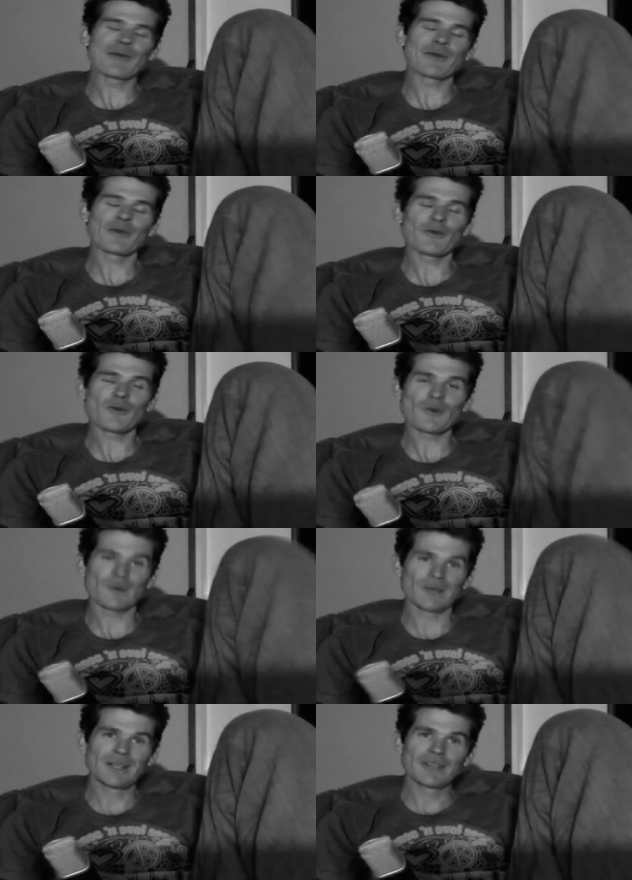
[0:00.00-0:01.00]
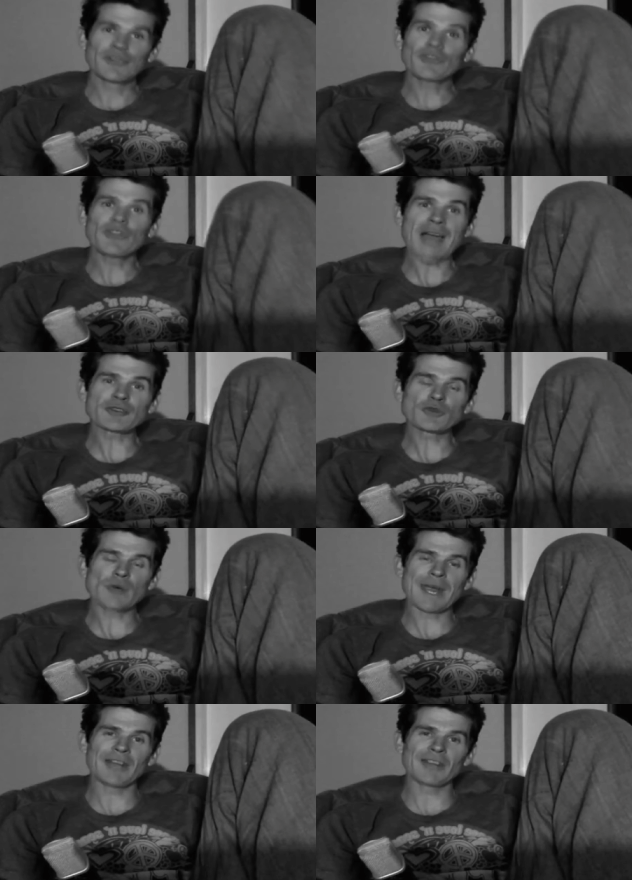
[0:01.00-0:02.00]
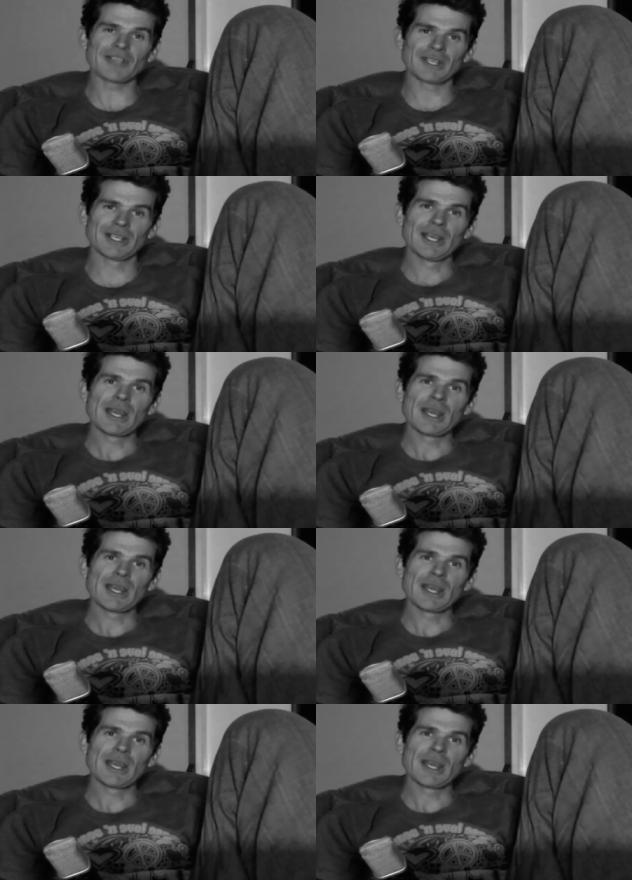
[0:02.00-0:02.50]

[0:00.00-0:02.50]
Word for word: or something for it. Just natural energy.